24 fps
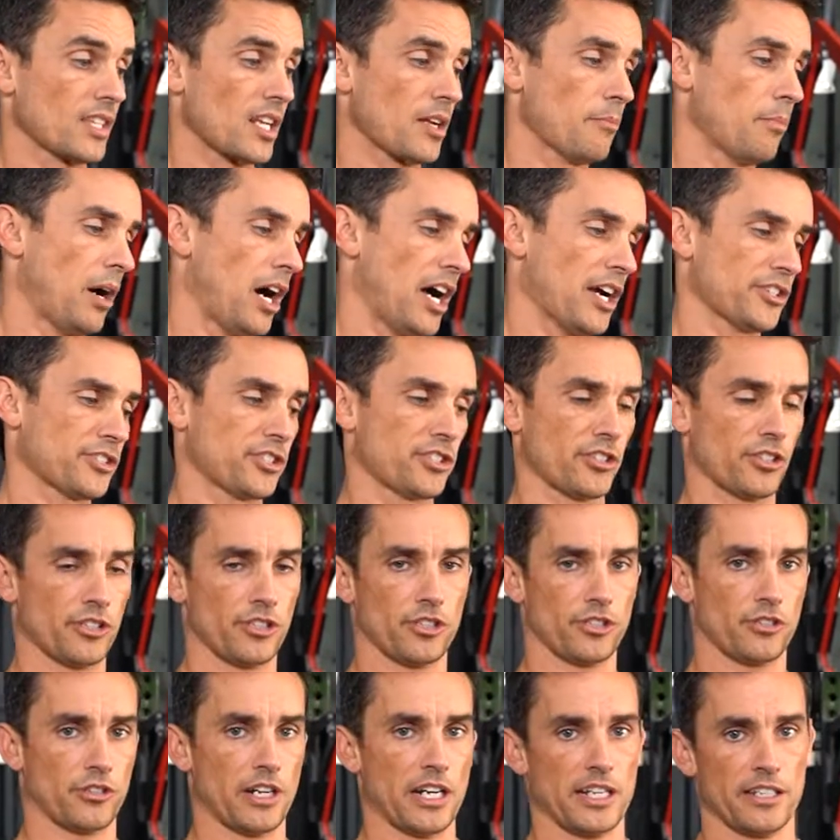posture,
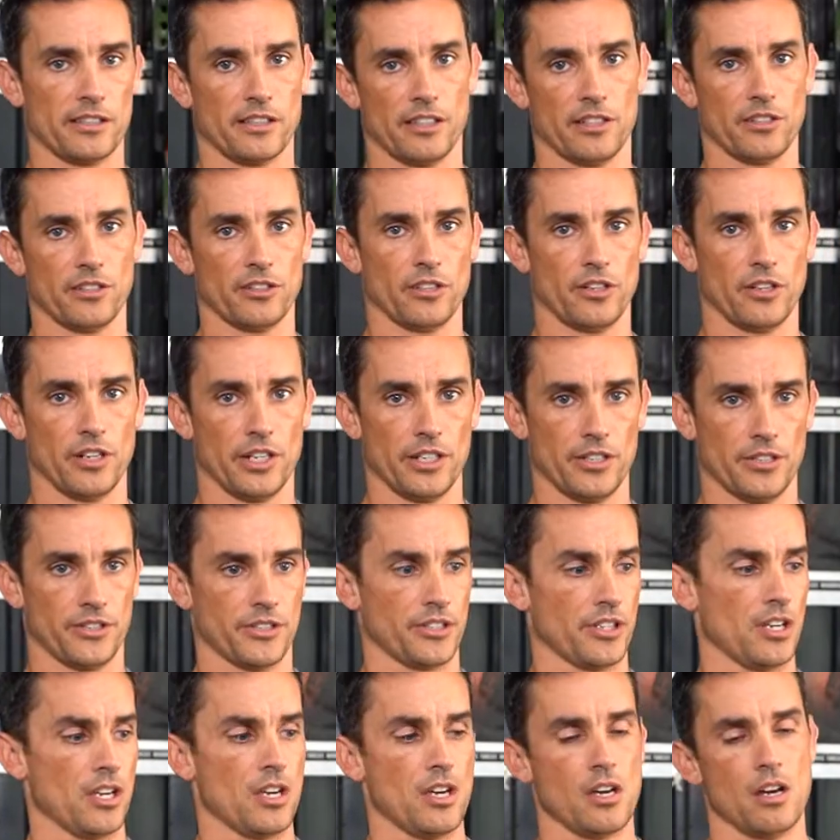strength, endurance
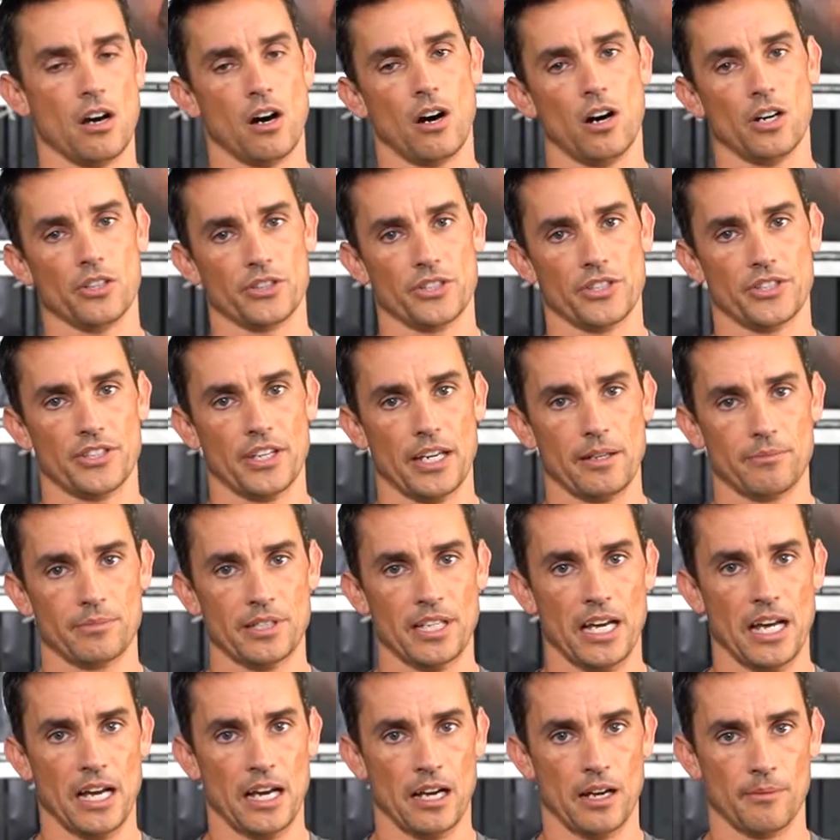all at the same
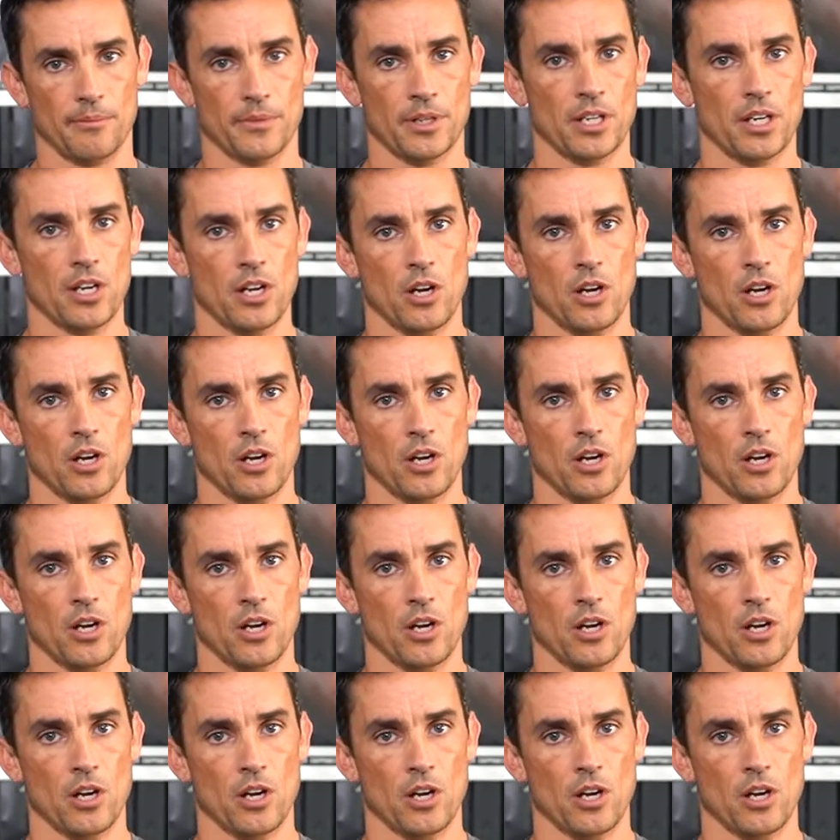time,